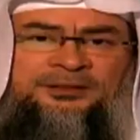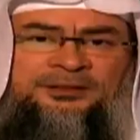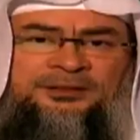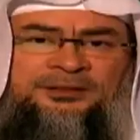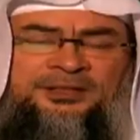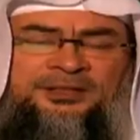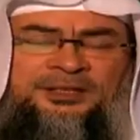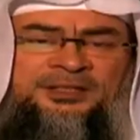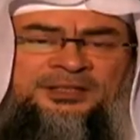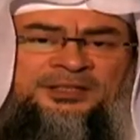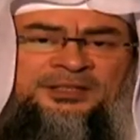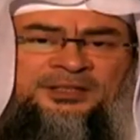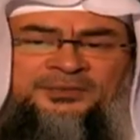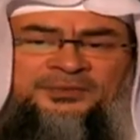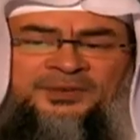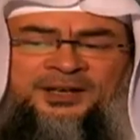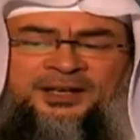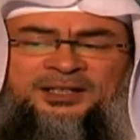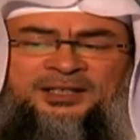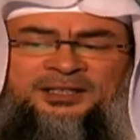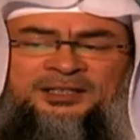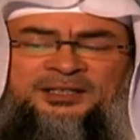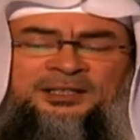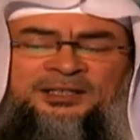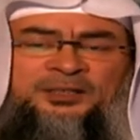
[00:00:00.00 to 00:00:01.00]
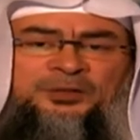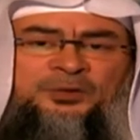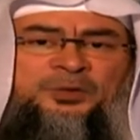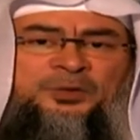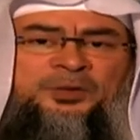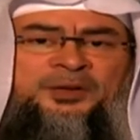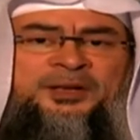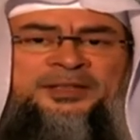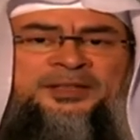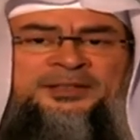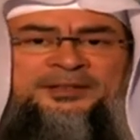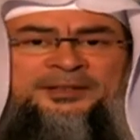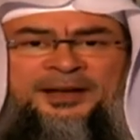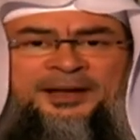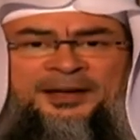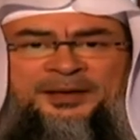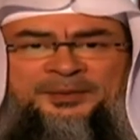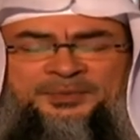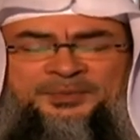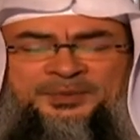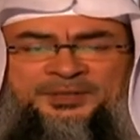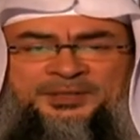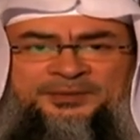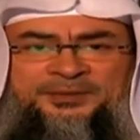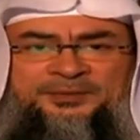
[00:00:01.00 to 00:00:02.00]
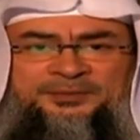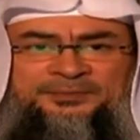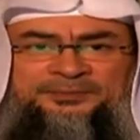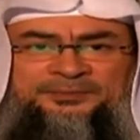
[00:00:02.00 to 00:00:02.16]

is divided into three types.